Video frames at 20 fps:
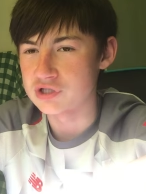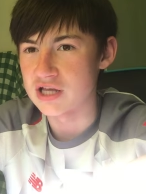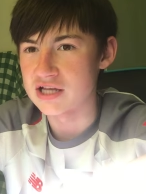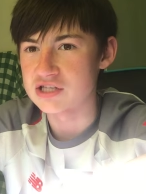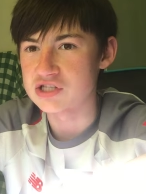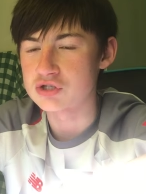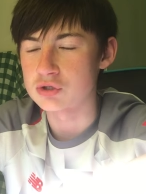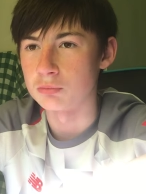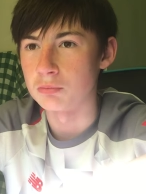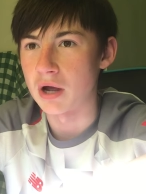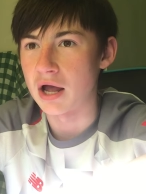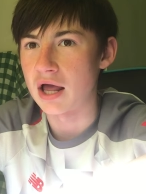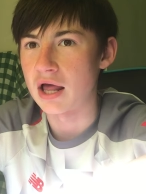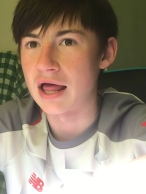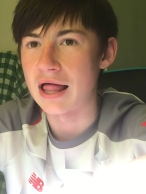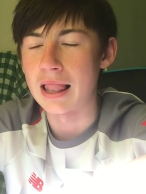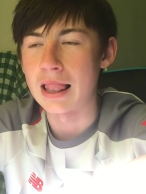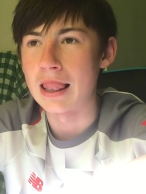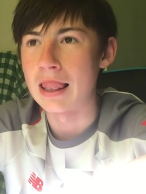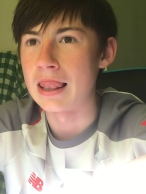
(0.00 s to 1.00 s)
there's some
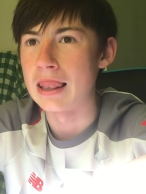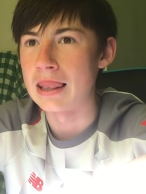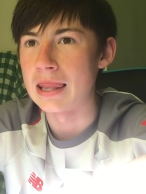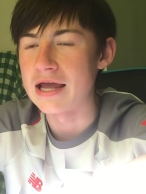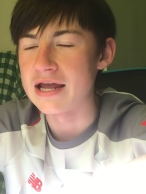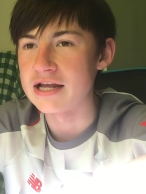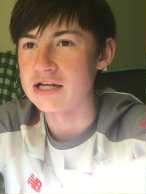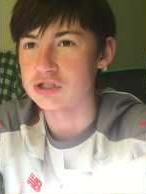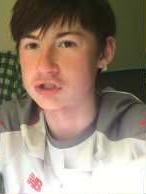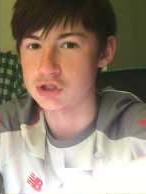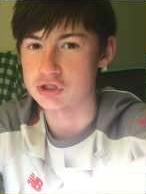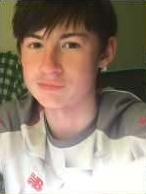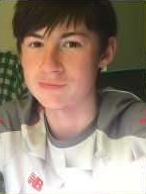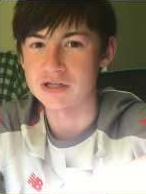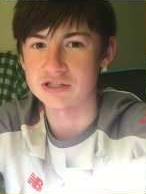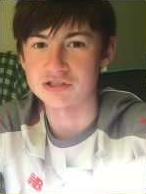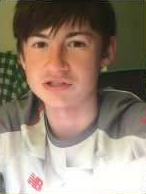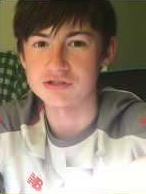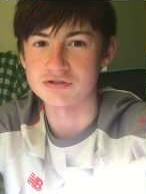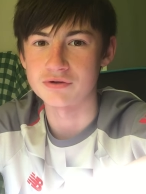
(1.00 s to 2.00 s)
hellacious
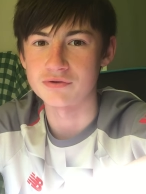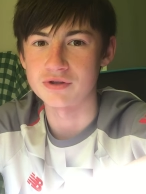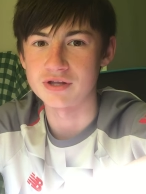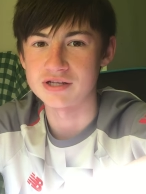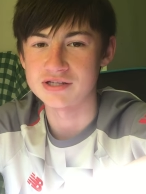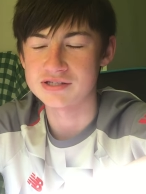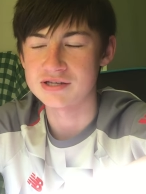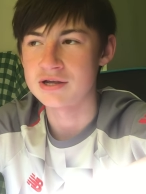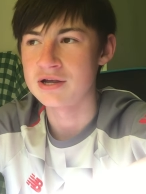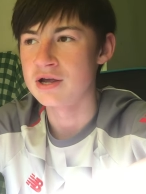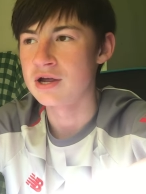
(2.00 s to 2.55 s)
matches on this.